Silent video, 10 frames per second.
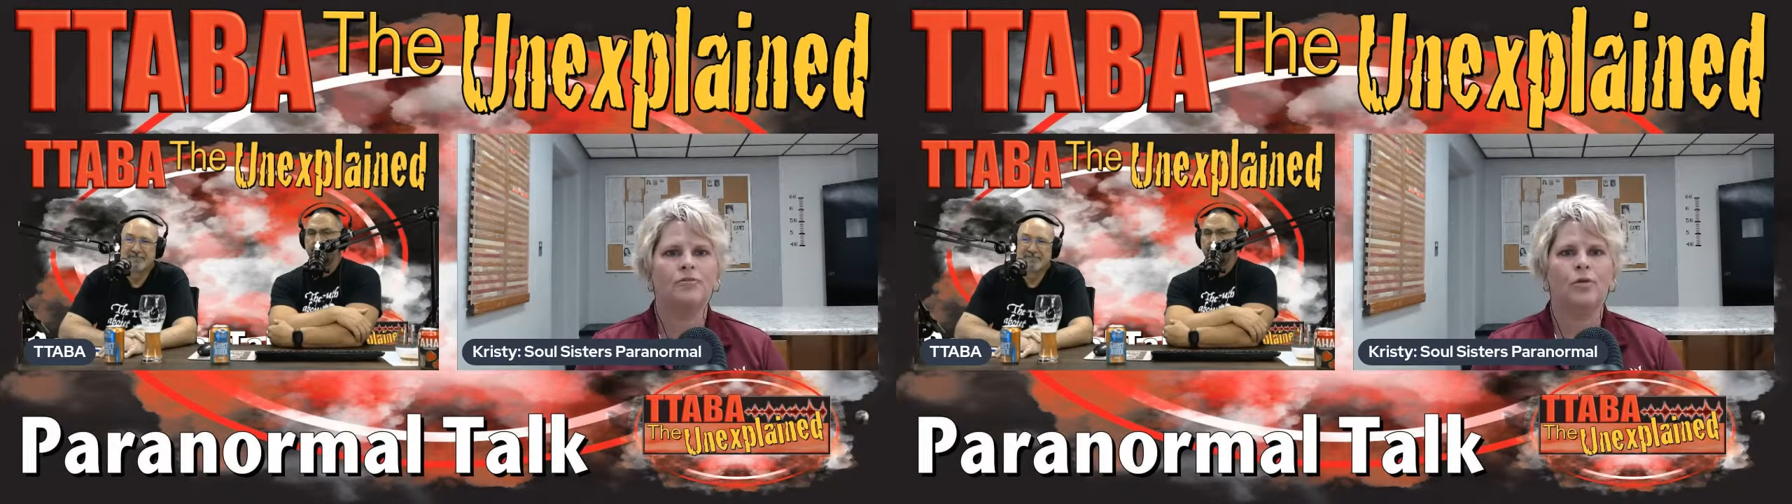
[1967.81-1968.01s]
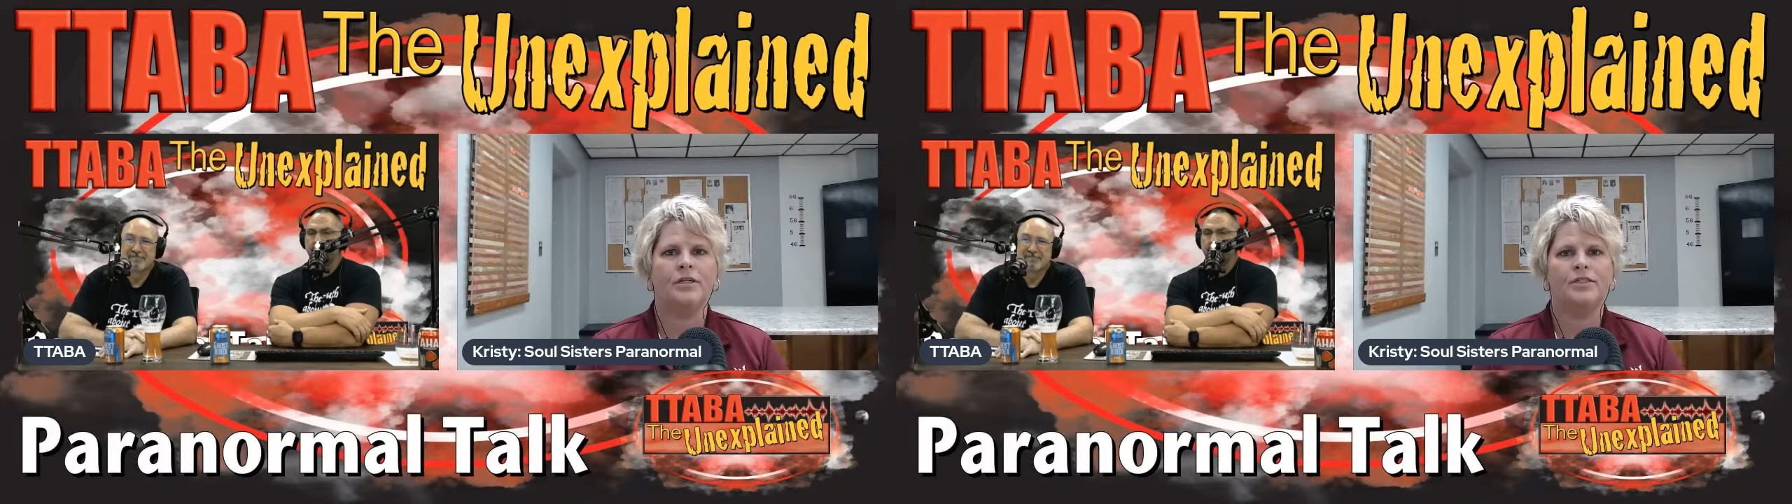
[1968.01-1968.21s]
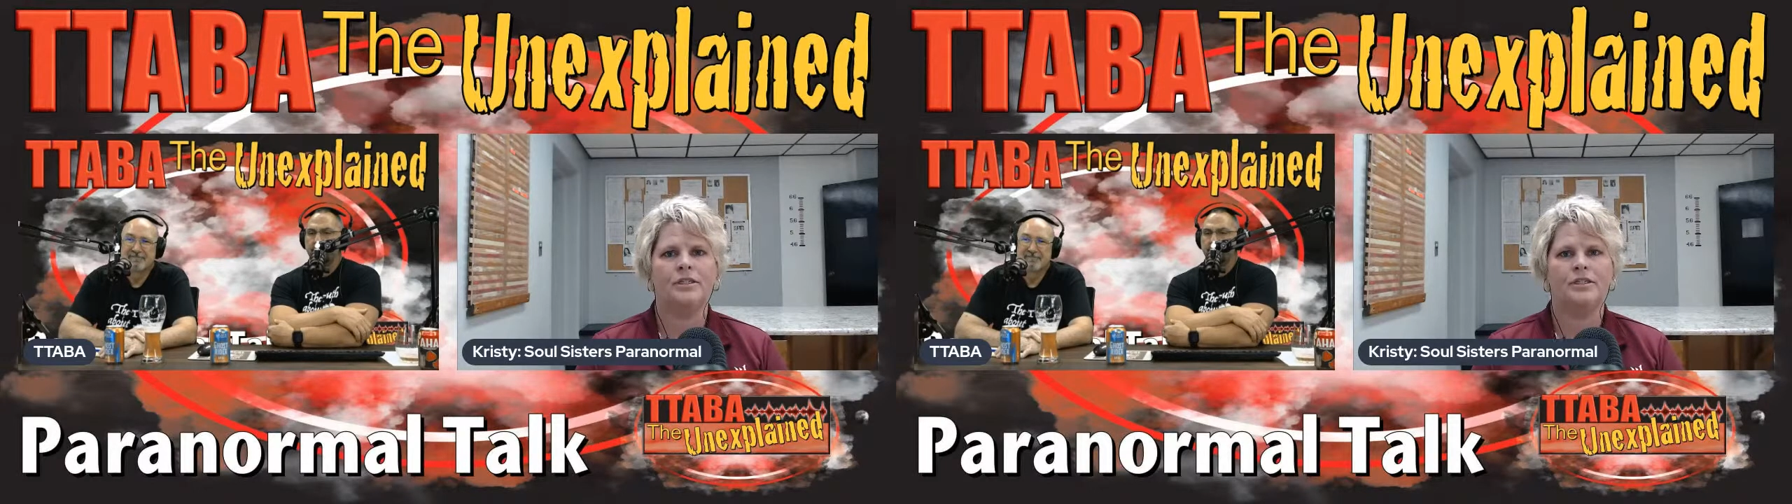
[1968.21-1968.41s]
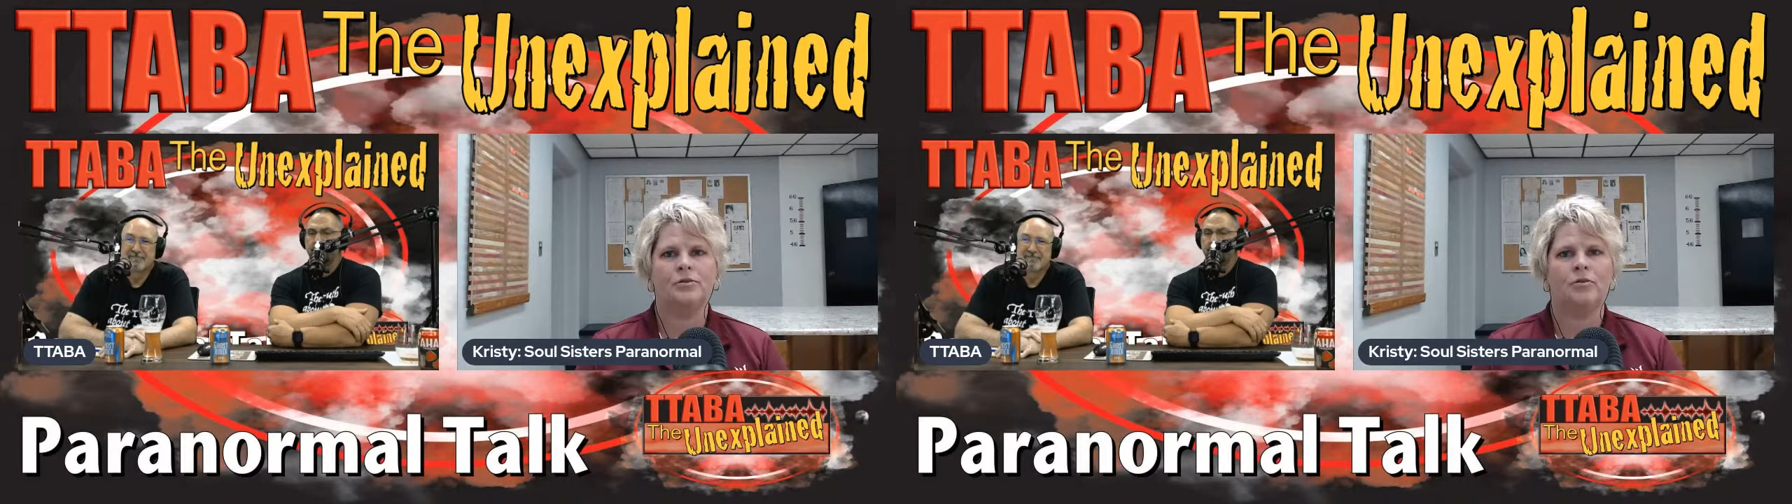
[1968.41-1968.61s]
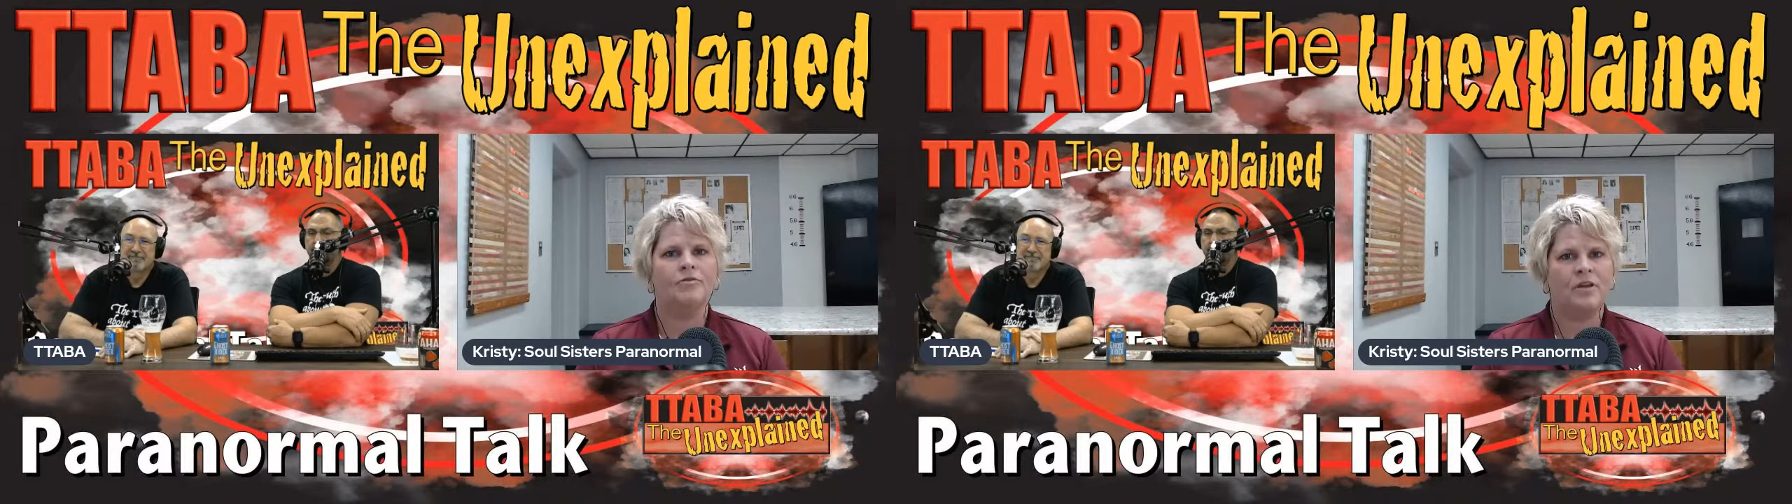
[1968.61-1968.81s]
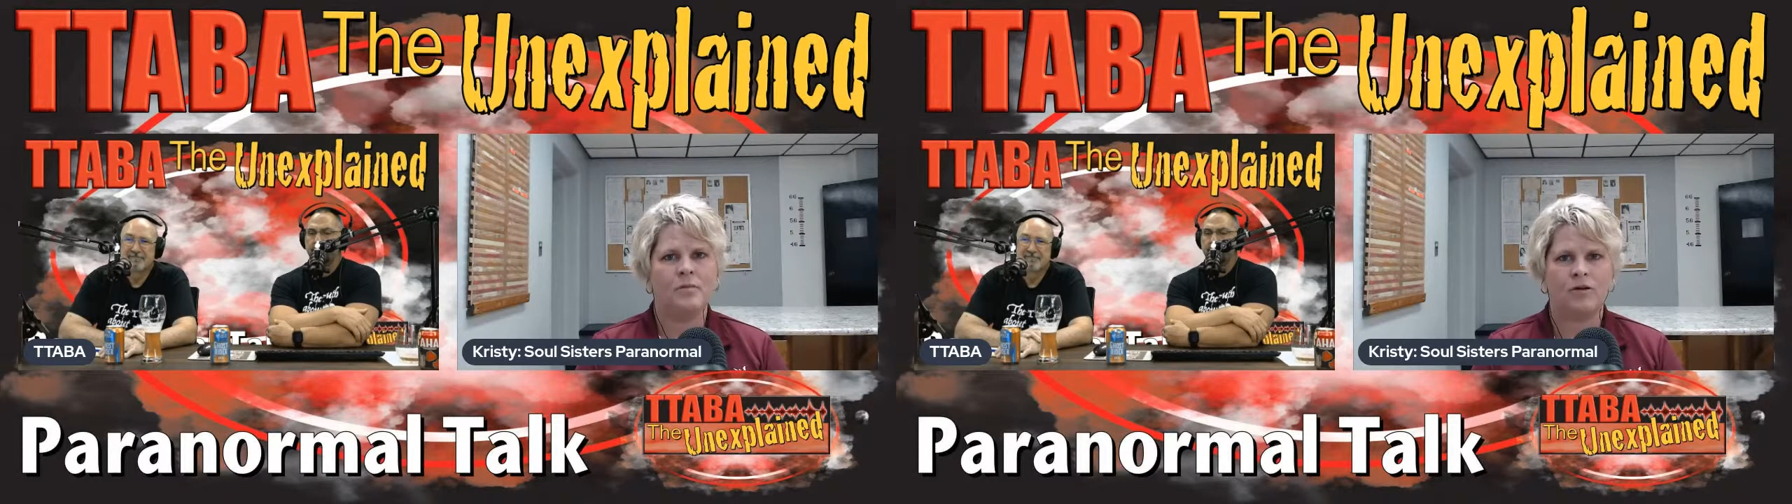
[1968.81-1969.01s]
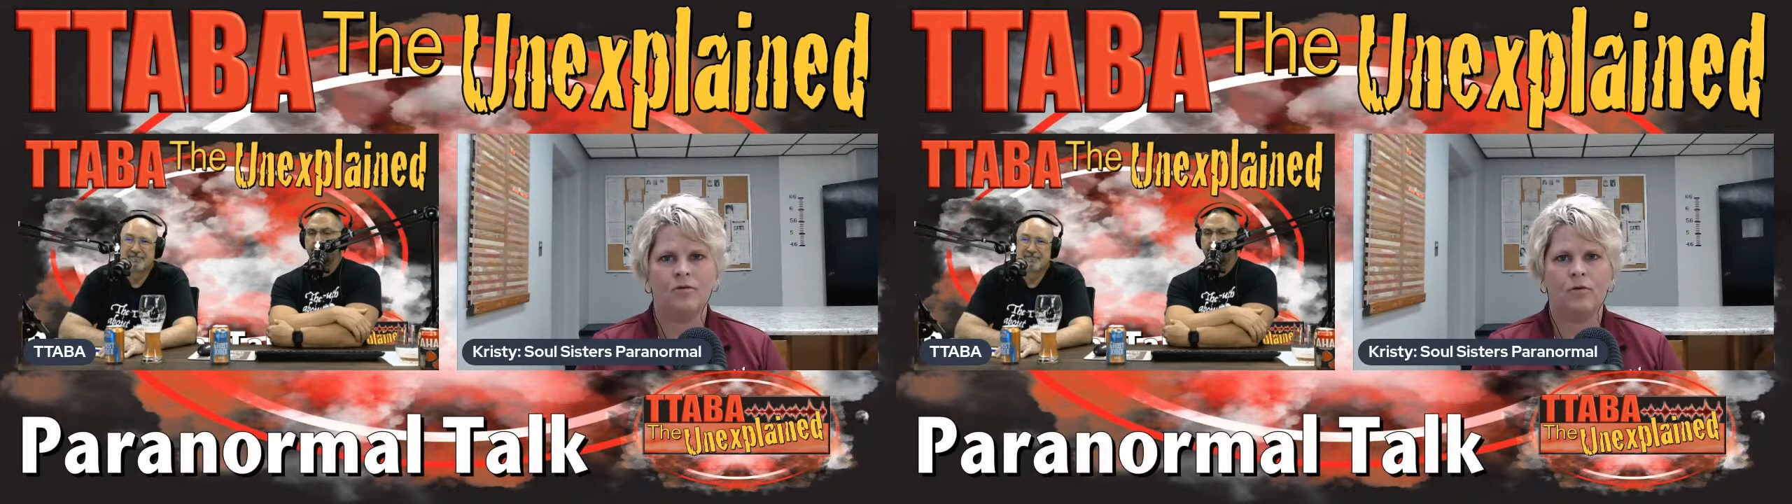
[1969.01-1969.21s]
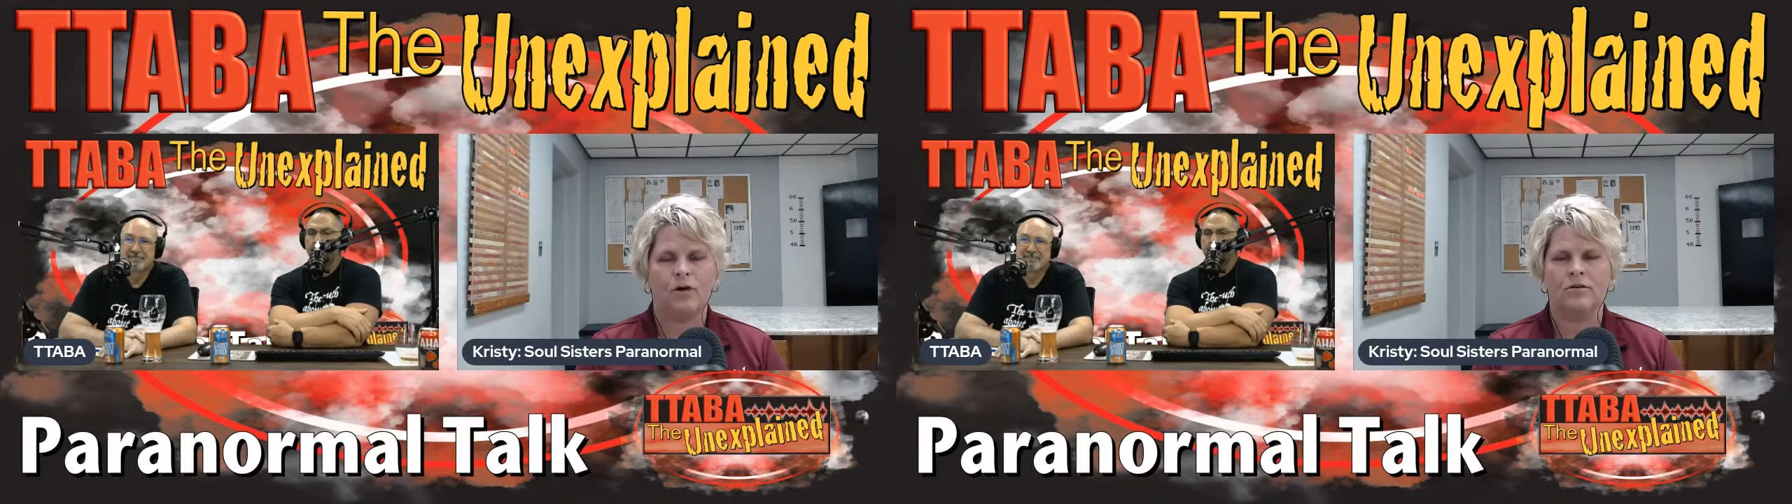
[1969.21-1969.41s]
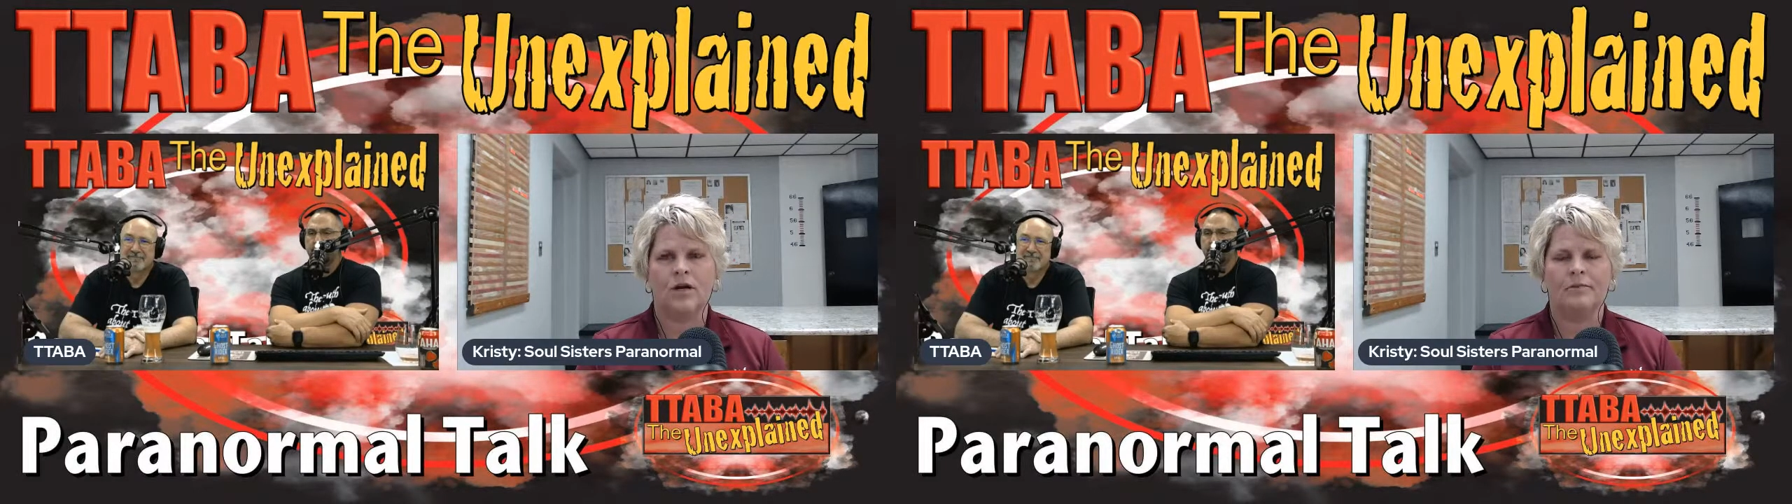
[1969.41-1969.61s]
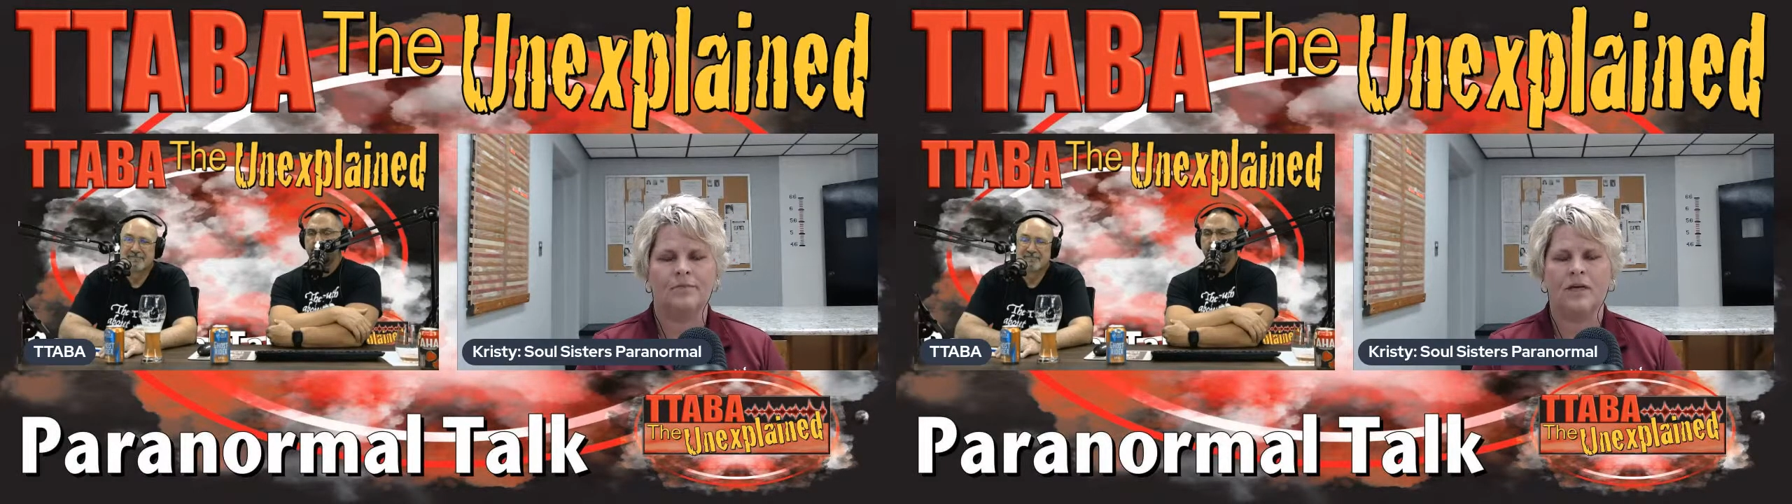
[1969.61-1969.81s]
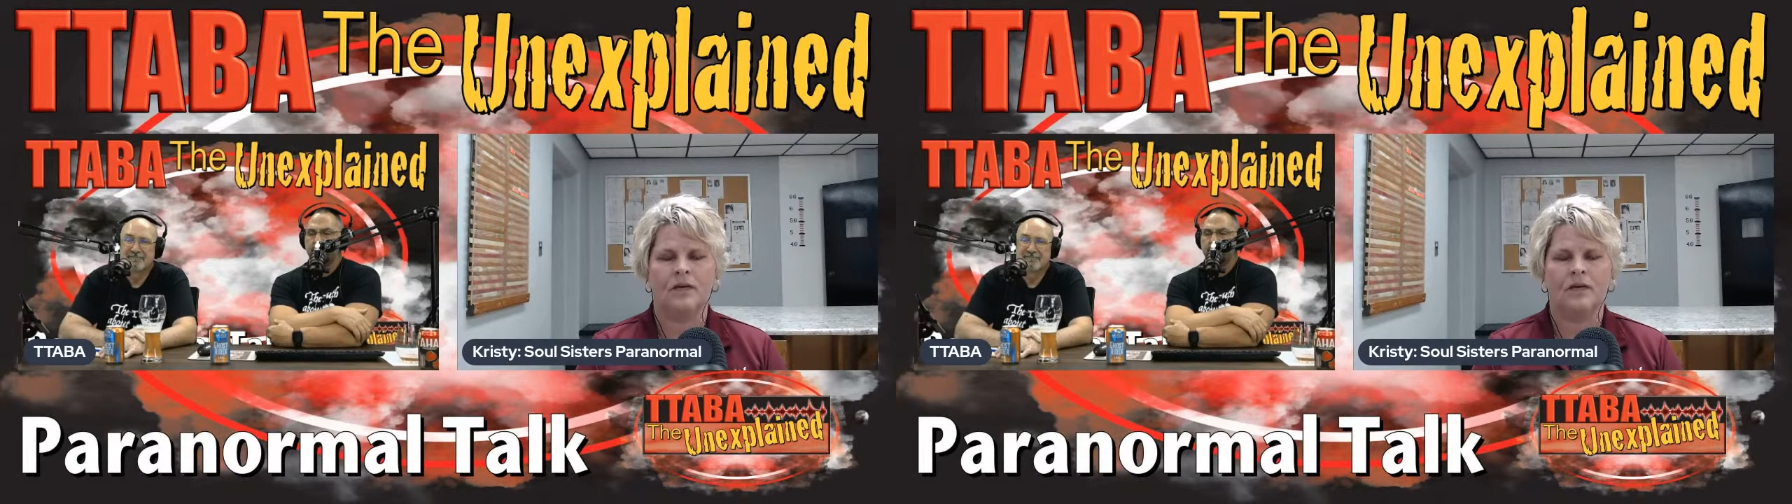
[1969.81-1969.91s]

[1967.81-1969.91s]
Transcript: voices or female voice or